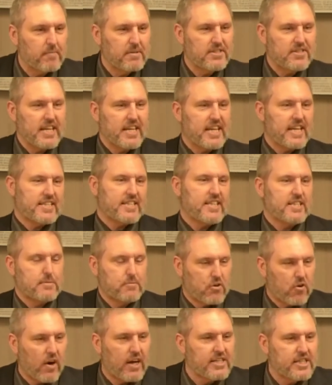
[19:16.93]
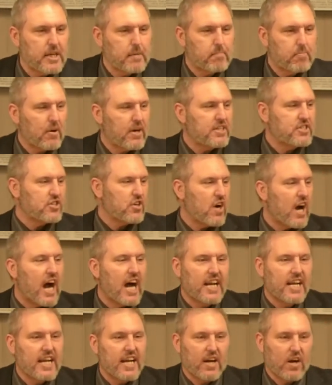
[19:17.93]
say, get this crazy preacher out
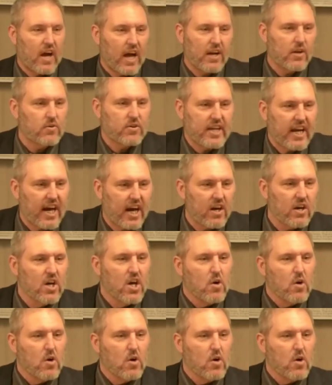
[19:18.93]
of here. I don't care.